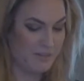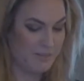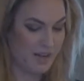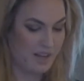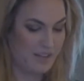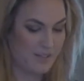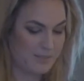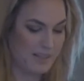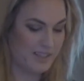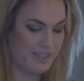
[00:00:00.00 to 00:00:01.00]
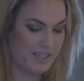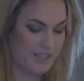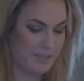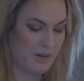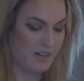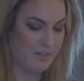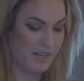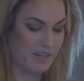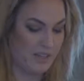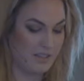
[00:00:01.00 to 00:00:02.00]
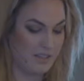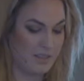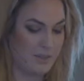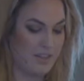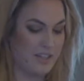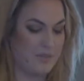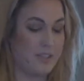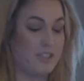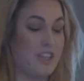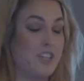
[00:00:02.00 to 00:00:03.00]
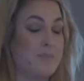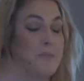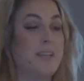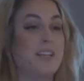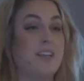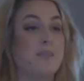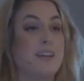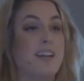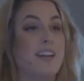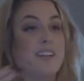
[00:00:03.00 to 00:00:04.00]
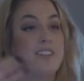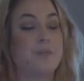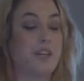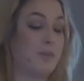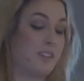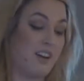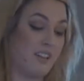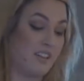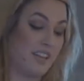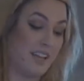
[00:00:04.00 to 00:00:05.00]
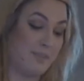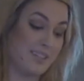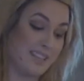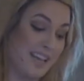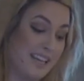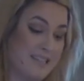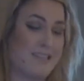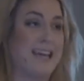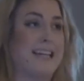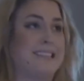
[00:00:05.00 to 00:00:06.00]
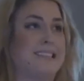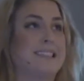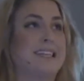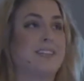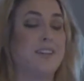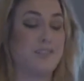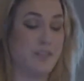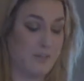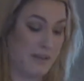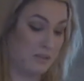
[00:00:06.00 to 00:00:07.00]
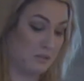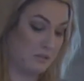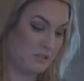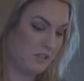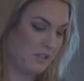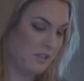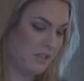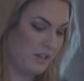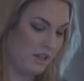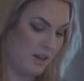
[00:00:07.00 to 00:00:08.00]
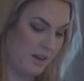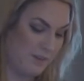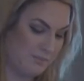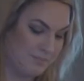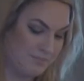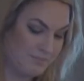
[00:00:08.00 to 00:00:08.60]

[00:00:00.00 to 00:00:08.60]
But that was probably the scariest part of my experience was changing my medium and working with color again because I hadn't done that since like art fundamentals. Um,